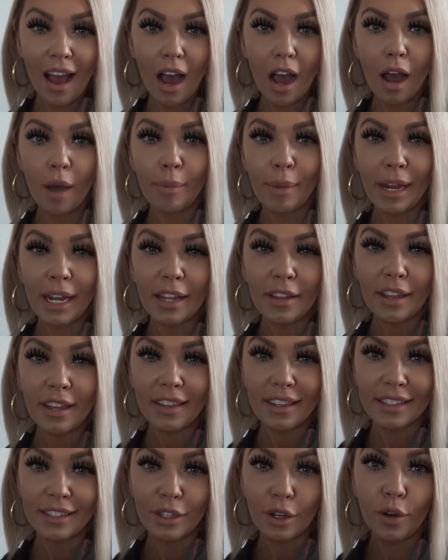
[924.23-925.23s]

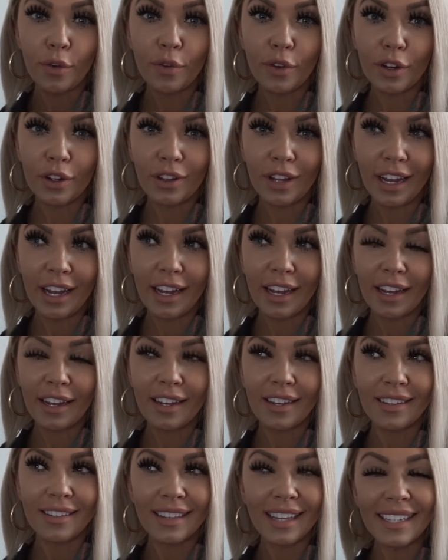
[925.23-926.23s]
Anything that's over, like,
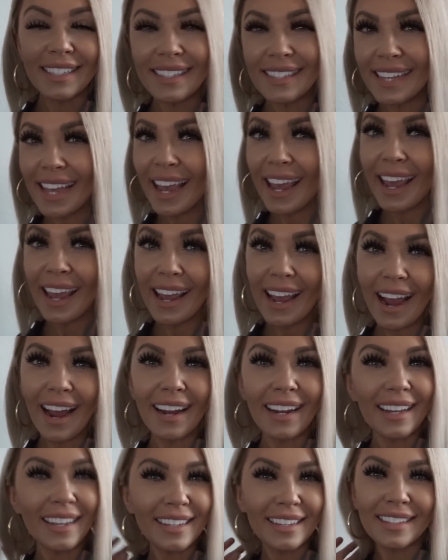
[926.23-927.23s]
they say,
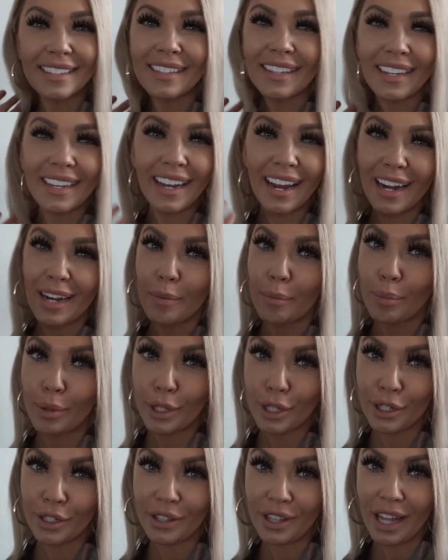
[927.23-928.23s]
it's like kind of
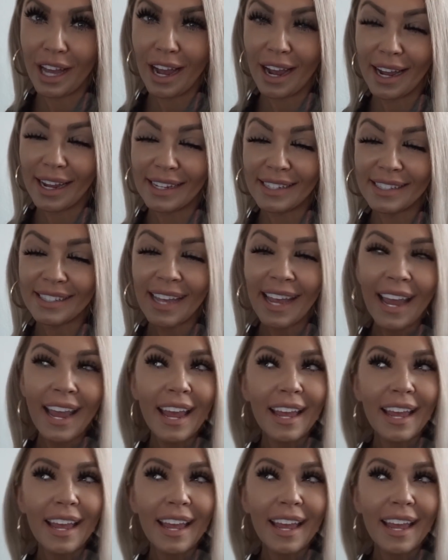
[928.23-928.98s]
blurred lines.